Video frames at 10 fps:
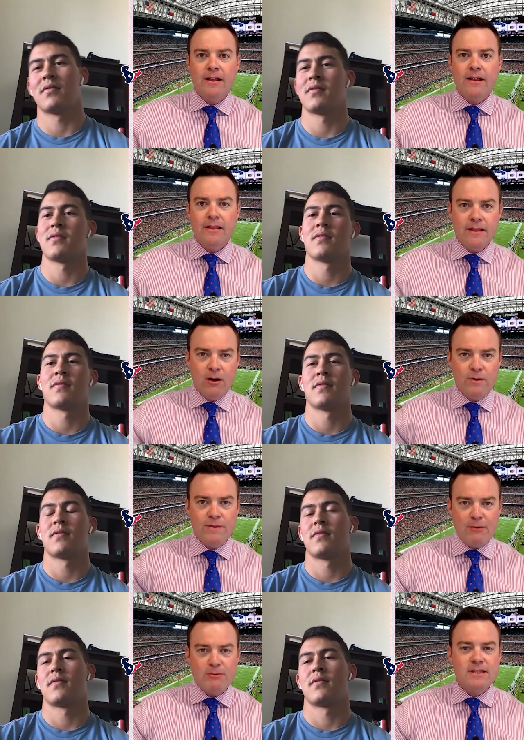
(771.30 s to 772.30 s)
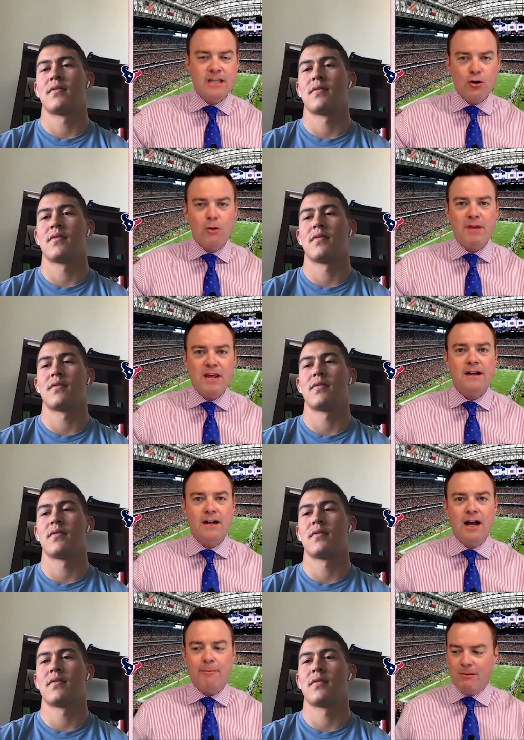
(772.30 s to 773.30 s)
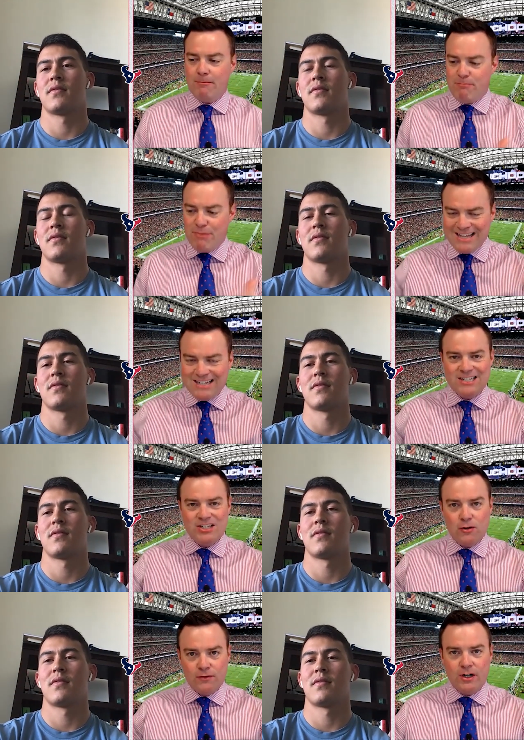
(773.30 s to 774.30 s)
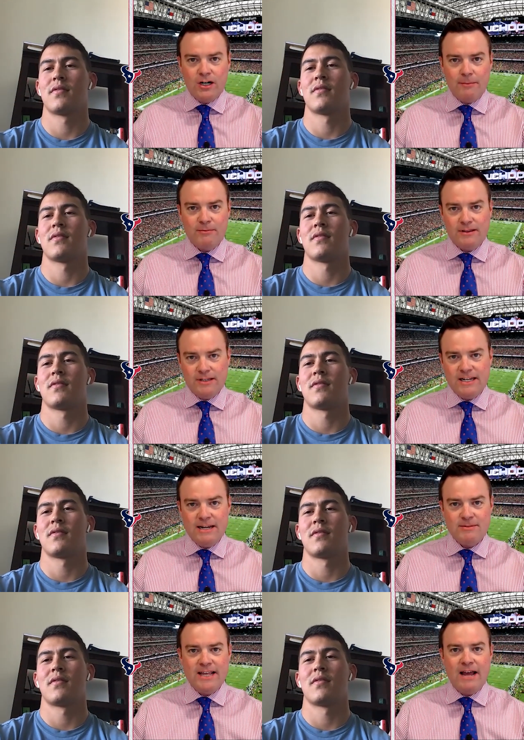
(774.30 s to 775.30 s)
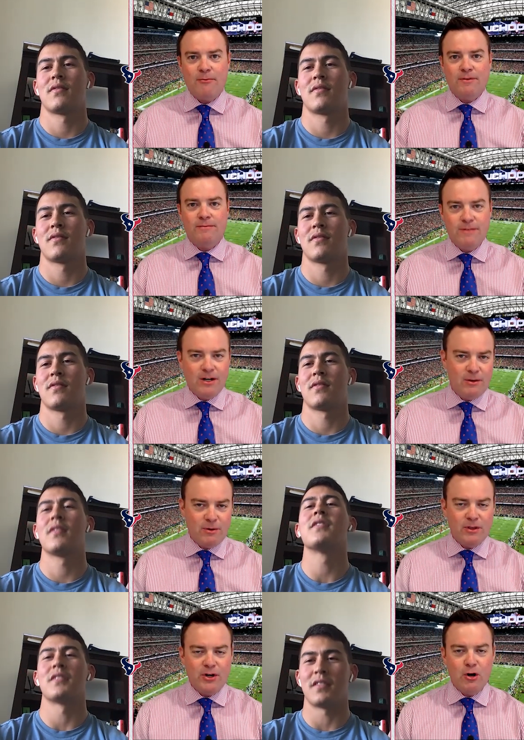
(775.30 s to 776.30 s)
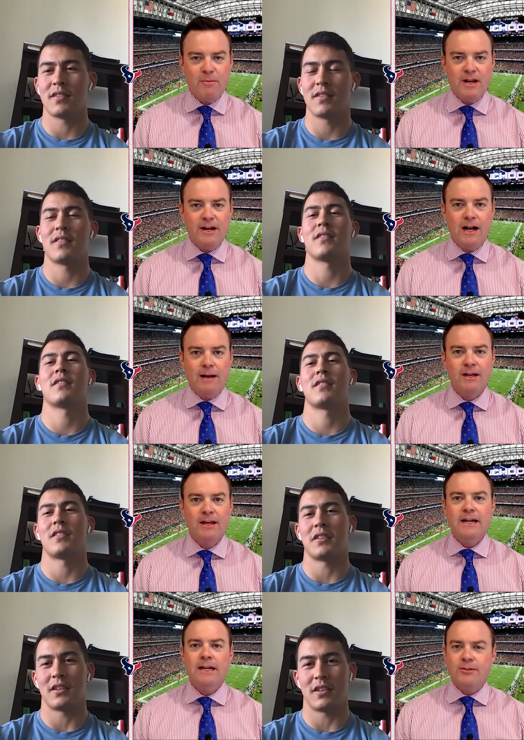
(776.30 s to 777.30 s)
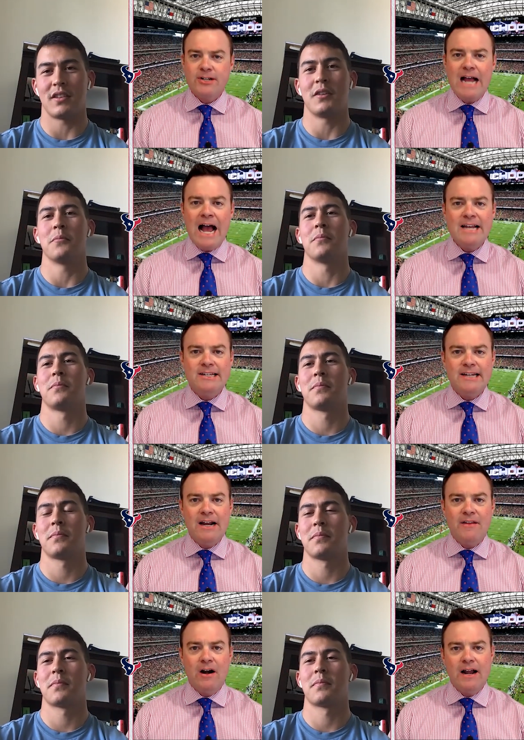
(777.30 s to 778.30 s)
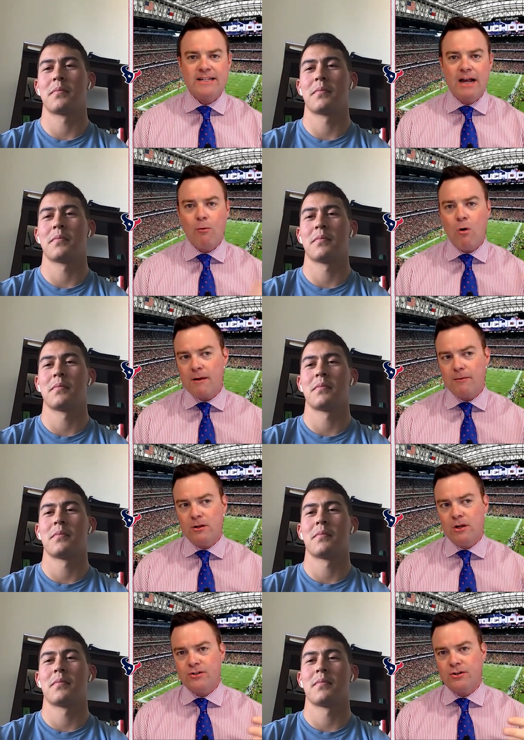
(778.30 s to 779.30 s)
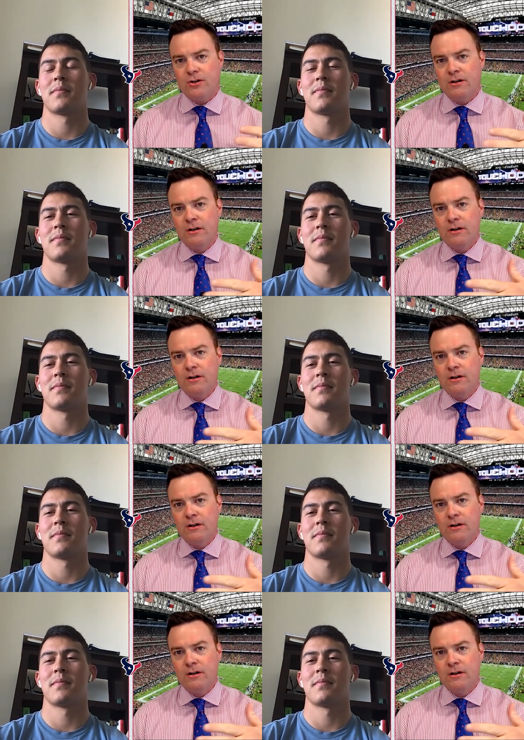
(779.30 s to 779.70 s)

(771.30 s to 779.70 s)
Speaker 1: that was the European Cup, the big silver cup that the teams get when, you know, they win the European Cup. And there's a guy standing there. And as I walked closer,